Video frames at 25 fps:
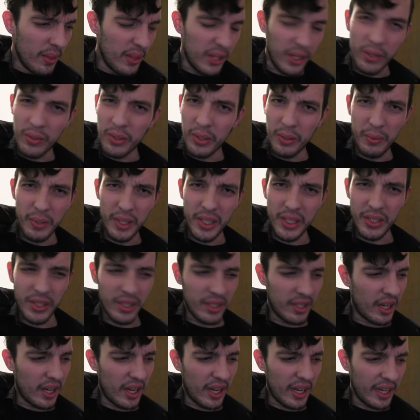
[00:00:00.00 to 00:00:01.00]
The only
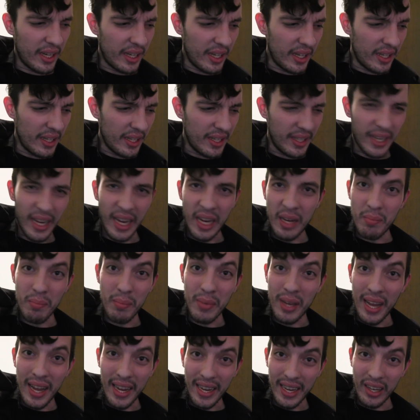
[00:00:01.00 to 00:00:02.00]
reason I
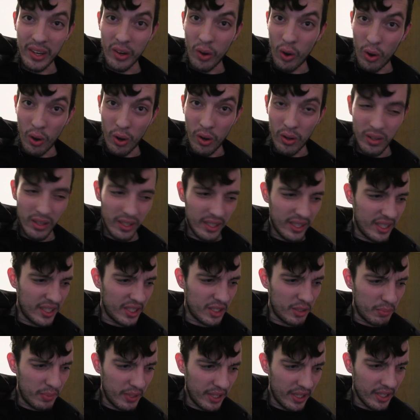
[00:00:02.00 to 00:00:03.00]
came back at all
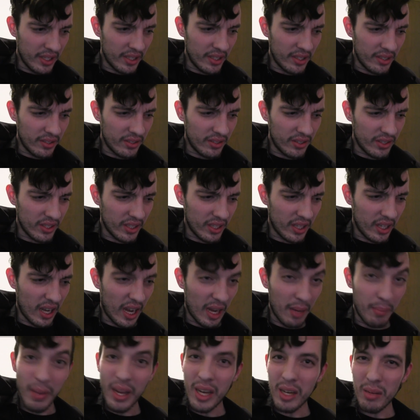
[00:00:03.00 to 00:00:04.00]
is because
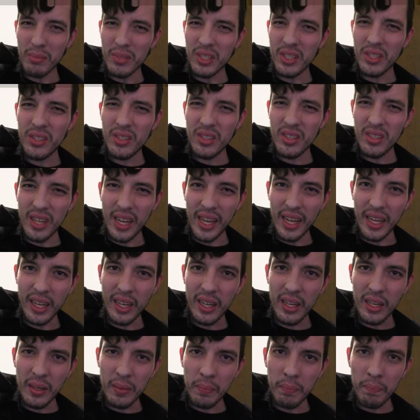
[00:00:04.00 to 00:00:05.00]
I made a
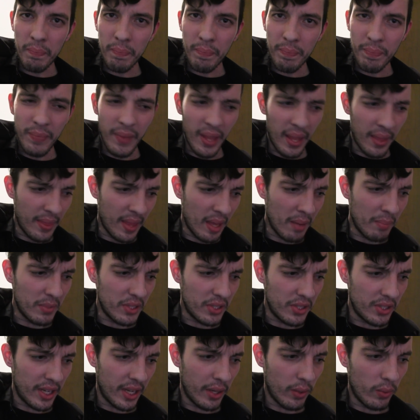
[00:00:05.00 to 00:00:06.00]
mistake, and that
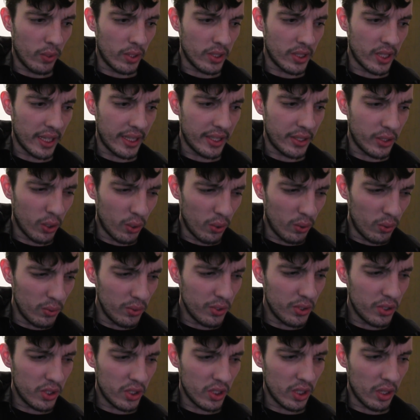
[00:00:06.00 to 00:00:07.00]
mistake was I
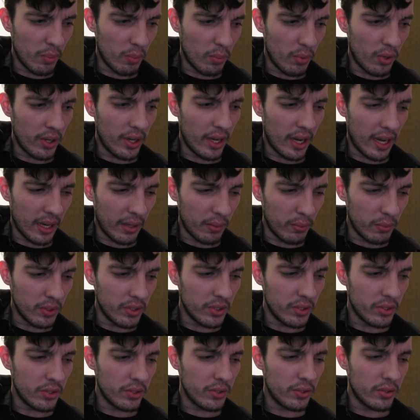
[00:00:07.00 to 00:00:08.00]
told someone I
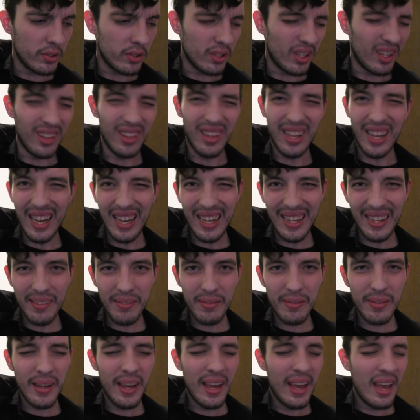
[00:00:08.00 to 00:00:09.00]
was
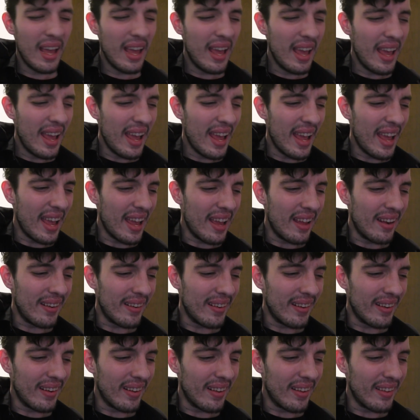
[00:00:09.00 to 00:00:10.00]
alive,
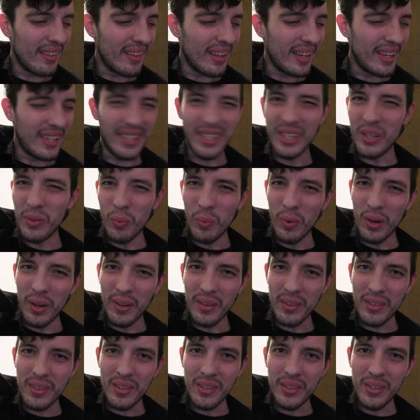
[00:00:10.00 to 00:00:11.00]
and they didn't
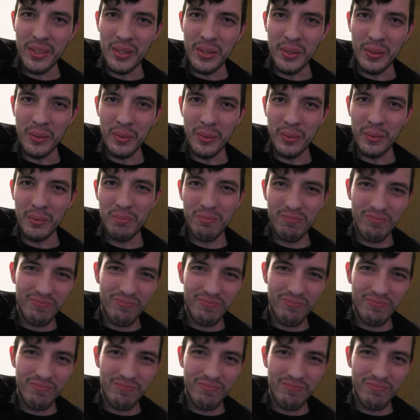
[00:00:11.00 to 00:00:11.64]
want to